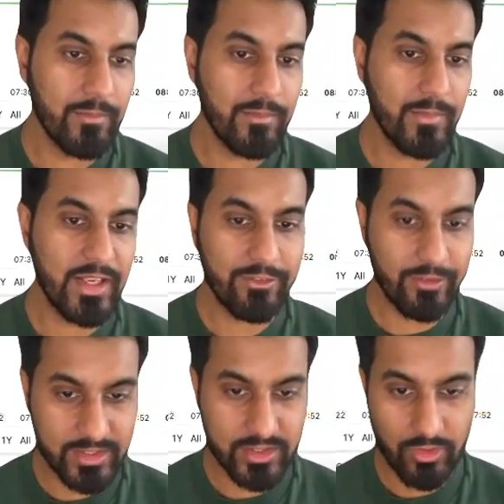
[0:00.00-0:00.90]
if
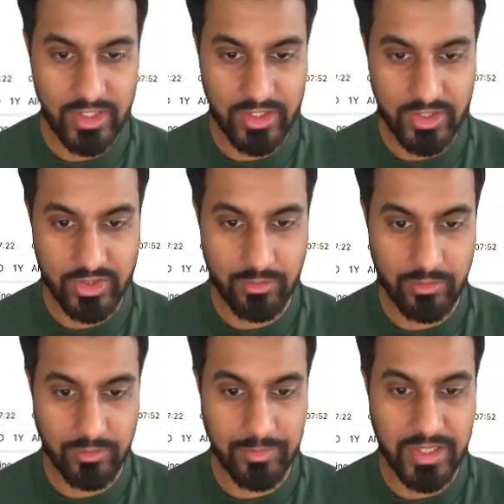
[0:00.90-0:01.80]
it's already
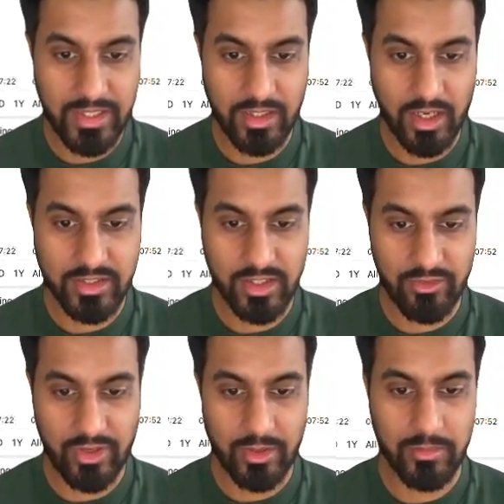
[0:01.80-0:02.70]
been in the higher time
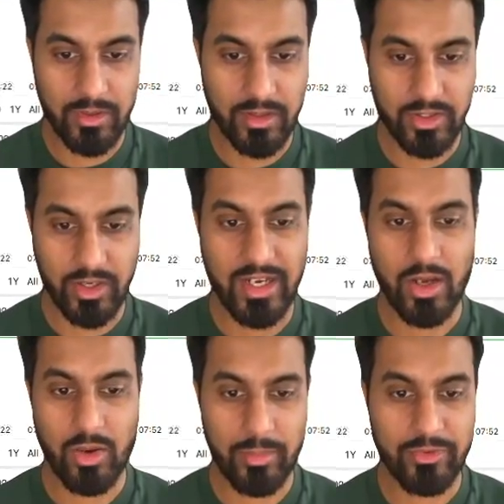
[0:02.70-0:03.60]
frame, you know, an
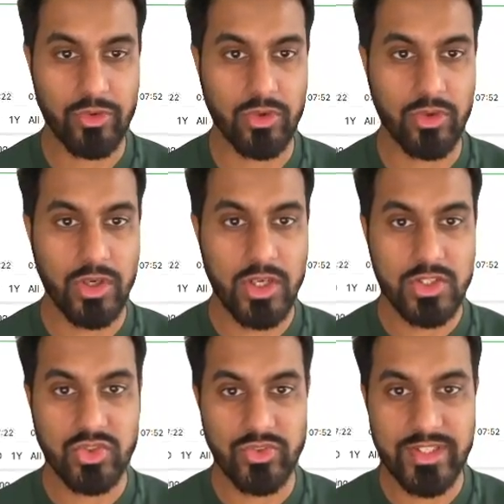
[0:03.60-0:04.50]
hour before.
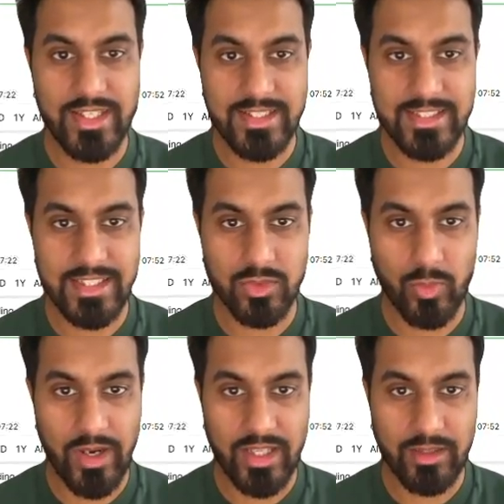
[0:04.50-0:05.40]
So this is
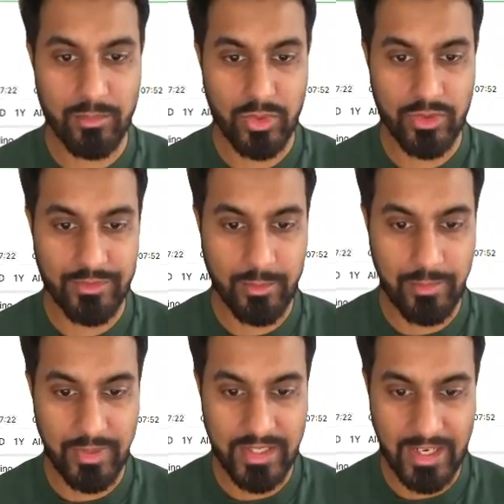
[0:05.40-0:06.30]
where the move
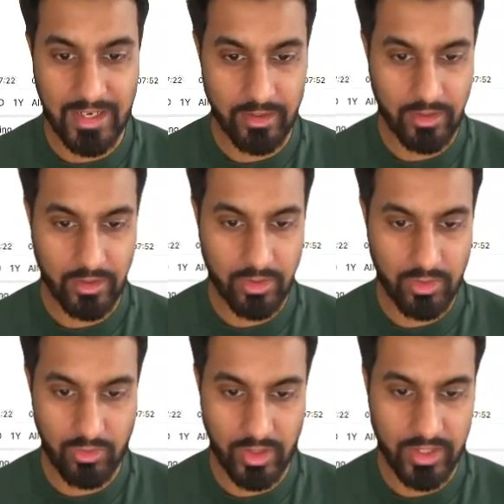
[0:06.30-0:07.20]
began.
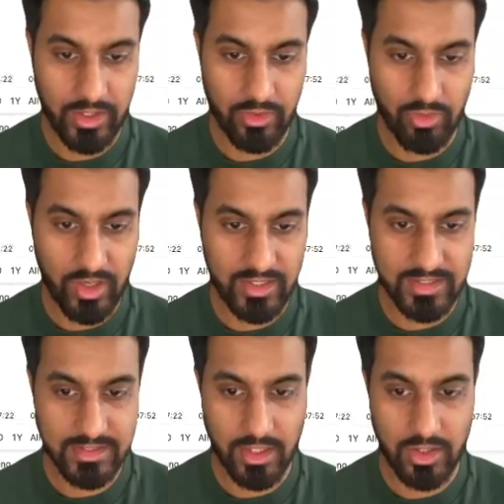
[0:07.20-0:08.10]
Right in the
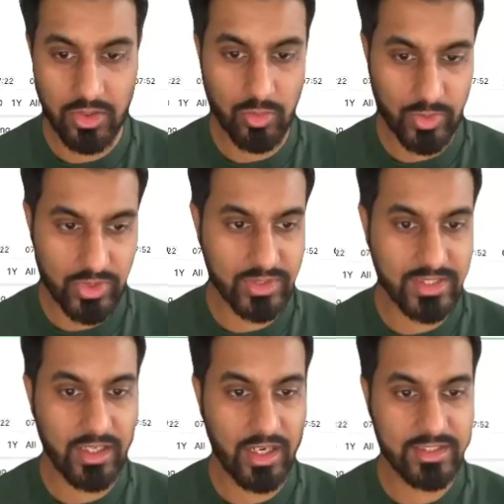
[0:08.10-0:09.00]
circle, which is in
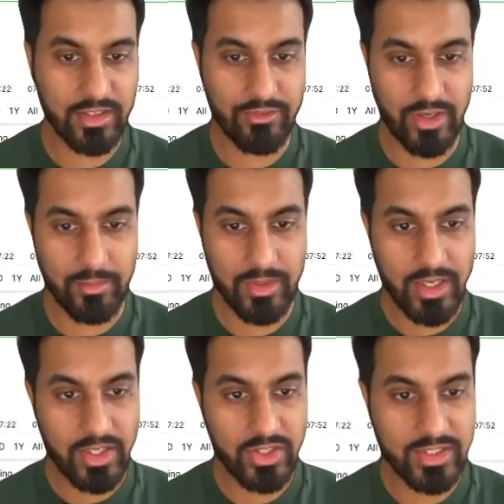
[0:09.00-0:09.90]
the high time frame.
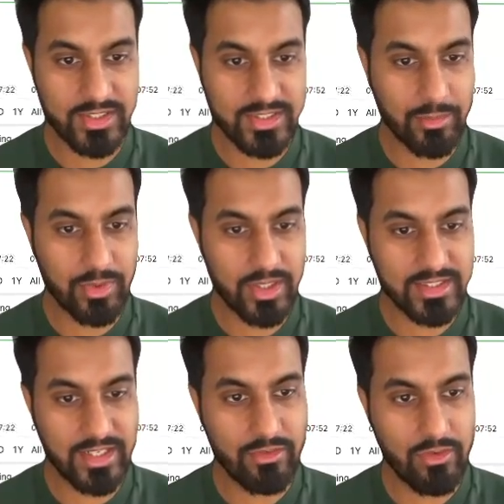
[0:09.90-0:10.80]
You can see that price
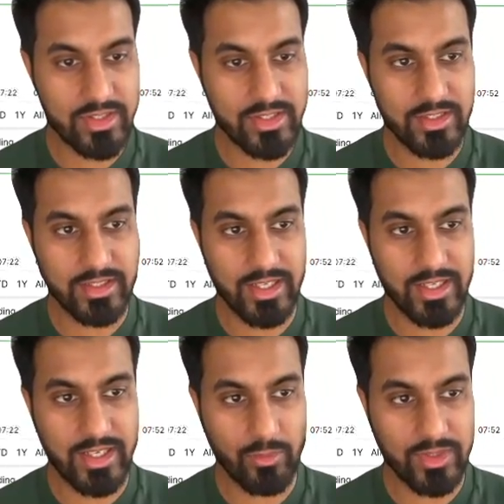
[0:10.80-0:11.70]
never returned there
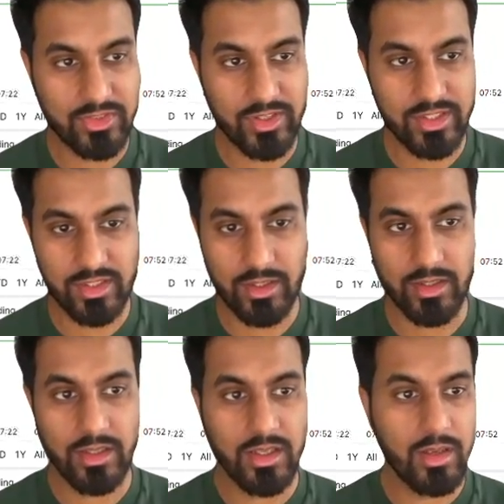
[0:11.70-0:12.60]
and went straight to the
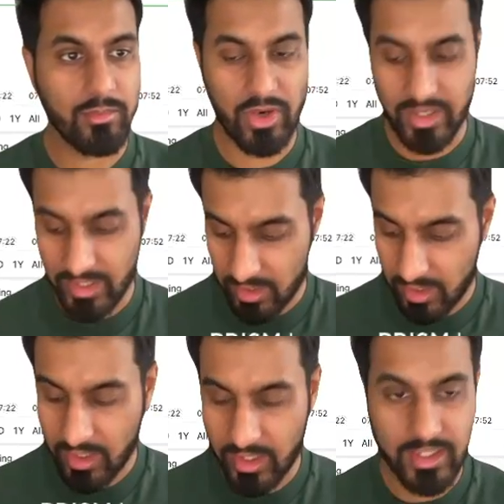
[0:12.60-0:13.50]
prior daily
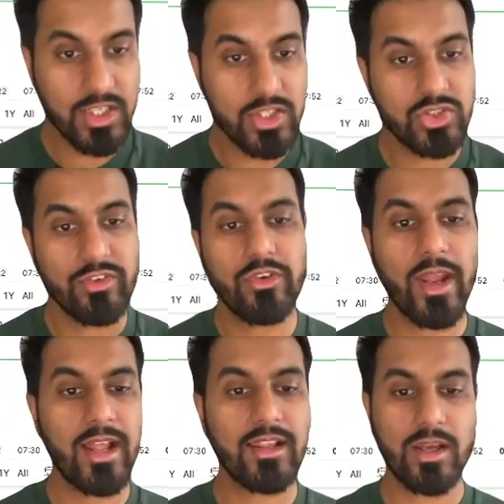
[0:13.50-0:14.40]
high. So if you
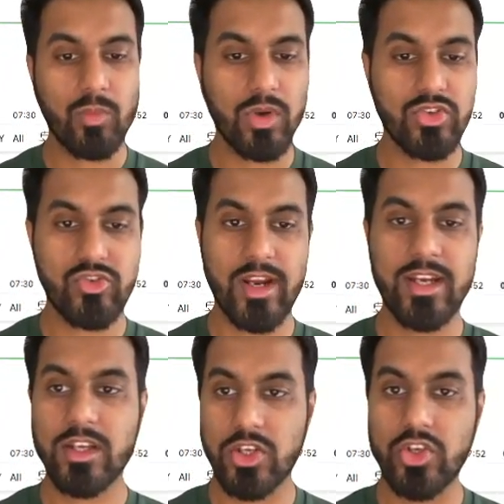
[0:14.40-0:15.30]
held that one
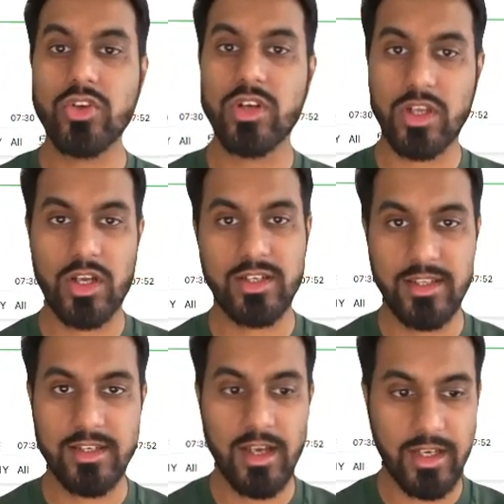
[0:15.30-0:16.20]
trade, you could have got to the
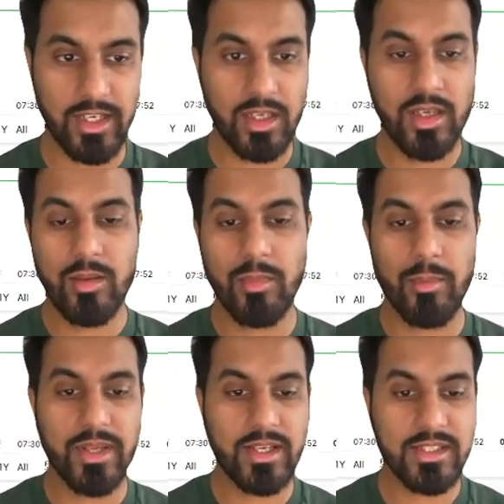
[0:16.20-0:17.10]
target. But
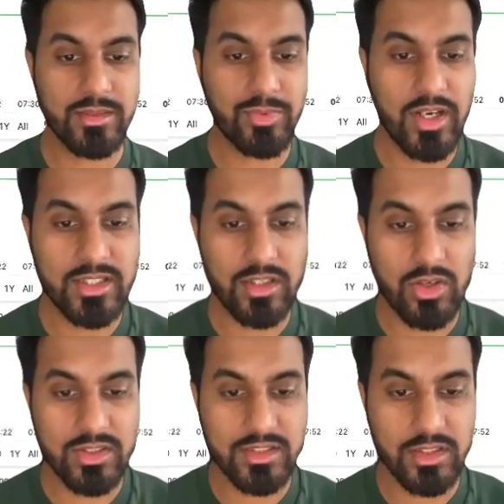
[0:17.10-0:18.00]
because price
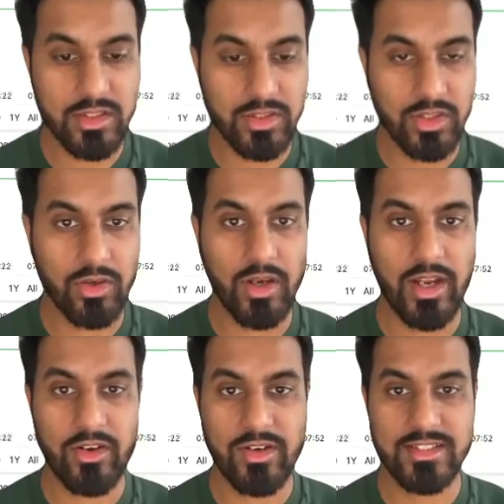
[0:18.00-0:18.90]
closed, you know, I
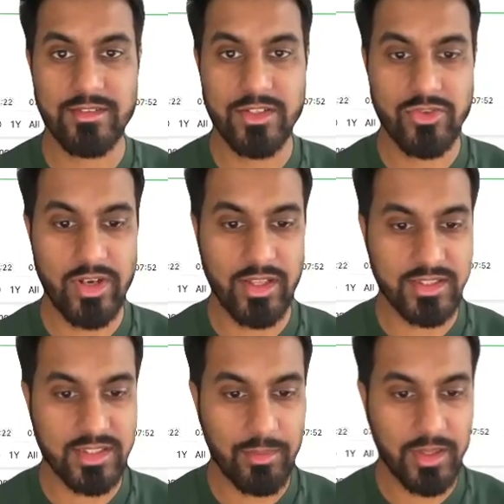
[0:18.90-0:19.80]
aggressively trailed the
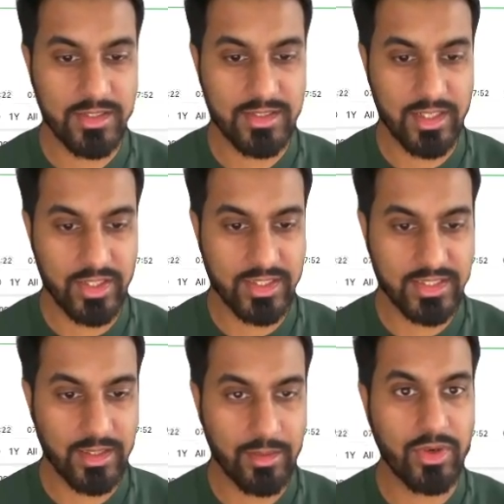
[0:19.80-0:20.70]
stop loss, and you can
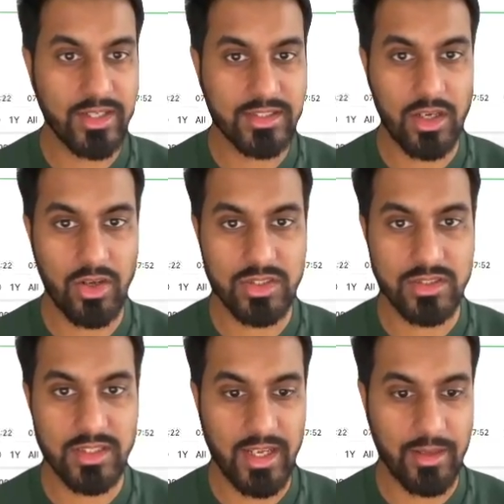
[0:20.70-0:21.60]
see that price
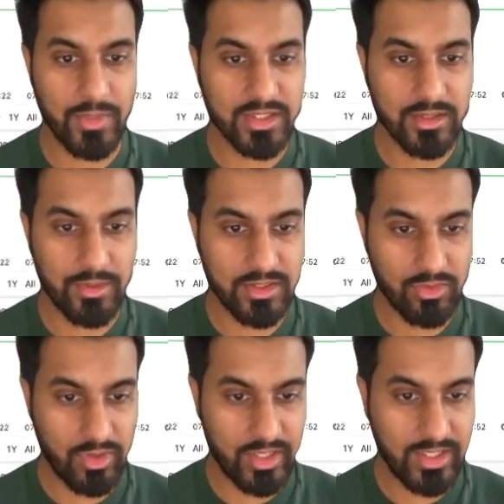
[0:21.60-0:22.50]
closed at my stop loss
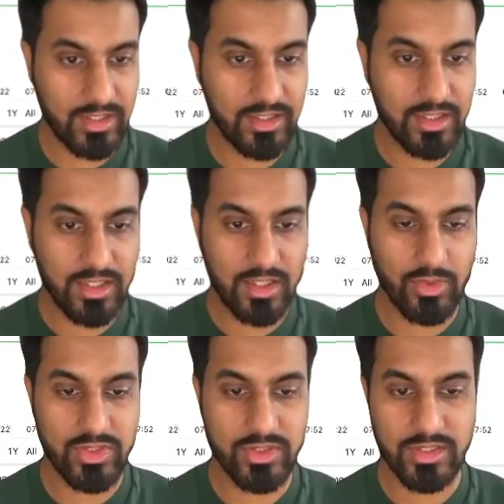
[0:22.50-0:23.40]
right here,
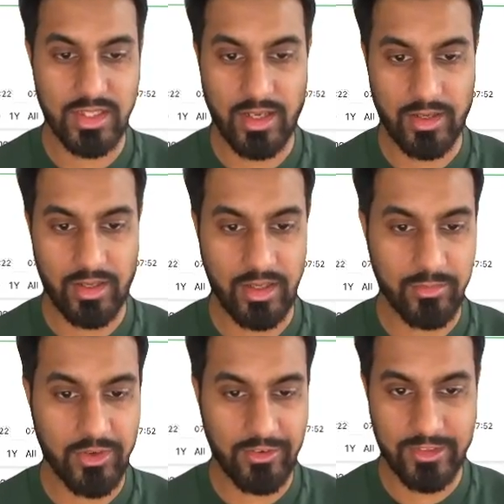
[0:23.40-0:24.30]
which is in
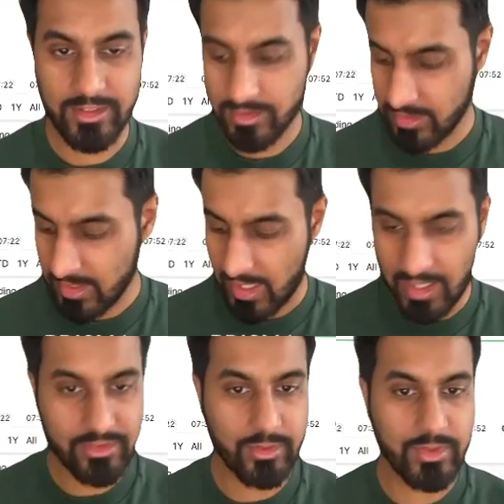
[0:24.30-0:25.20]
profit
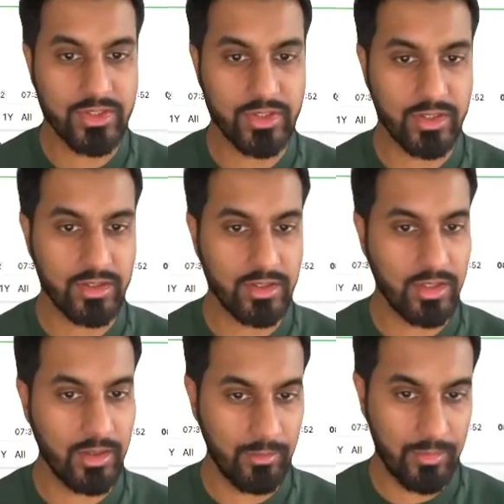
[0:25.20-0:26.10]
after we took
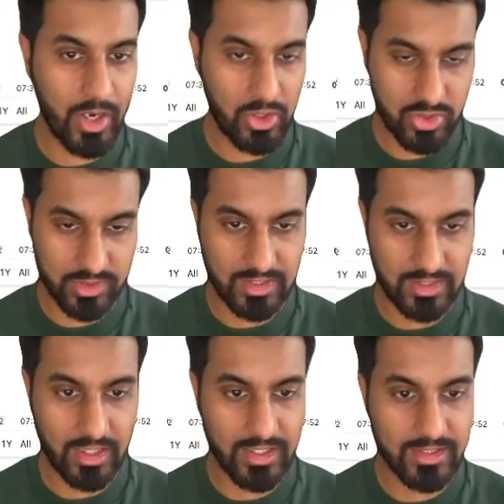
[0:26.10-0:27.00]
partials at
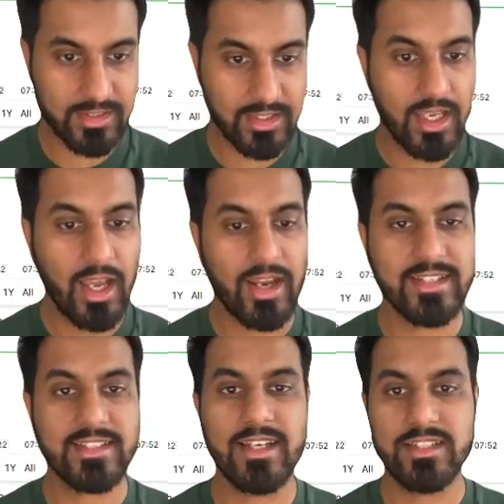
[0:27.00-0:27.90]
the highs. I
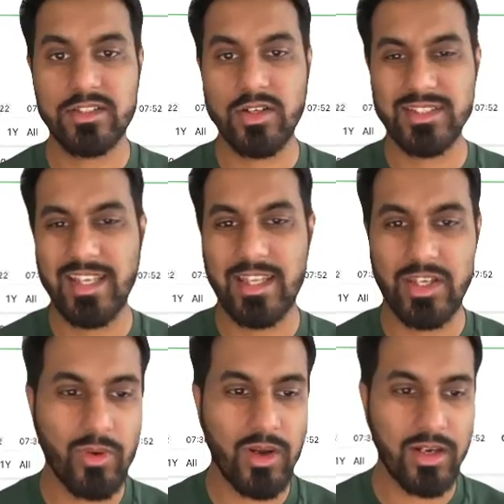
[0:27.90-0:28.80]
decided to go say that, you
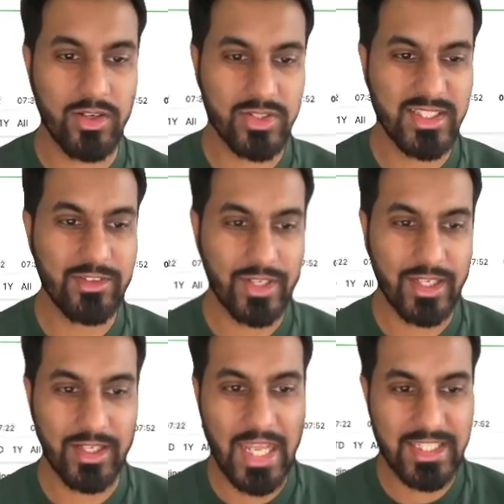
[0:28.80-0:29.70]
know what, I'm going to see if I
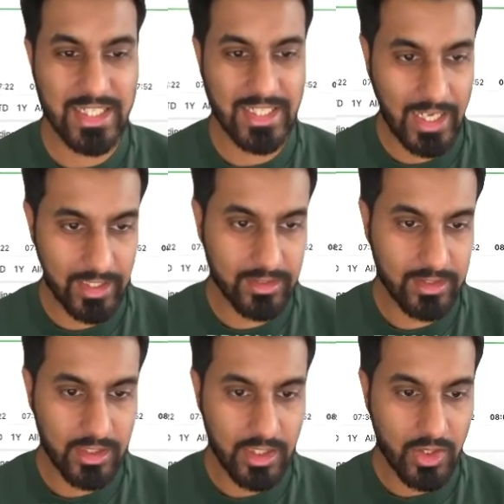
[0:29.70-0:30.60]
can enter again,
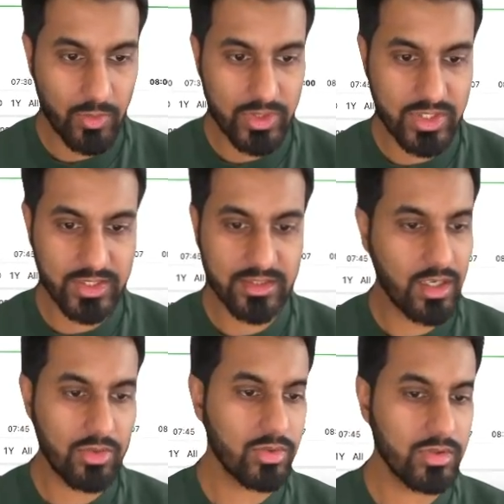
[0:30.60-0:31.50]
which is
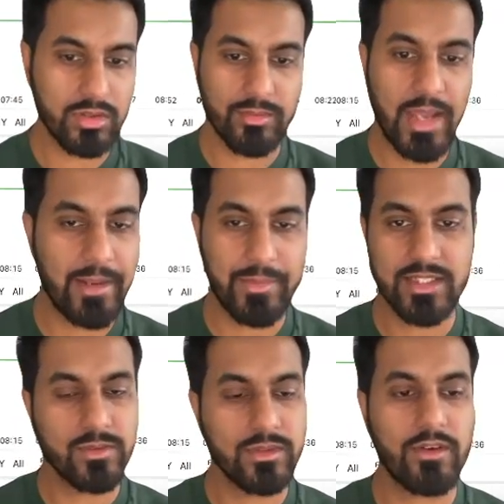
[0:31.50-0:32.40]
not all bad
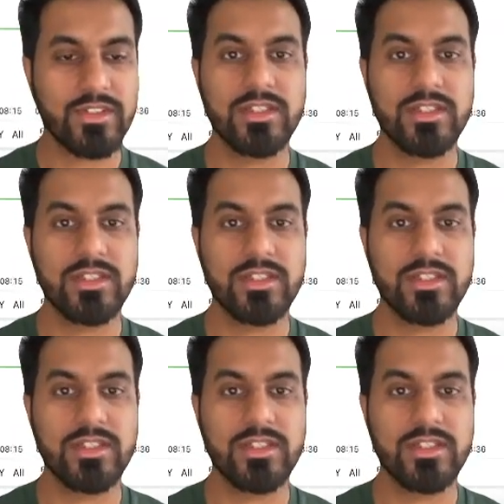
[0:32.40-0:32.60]
because obviously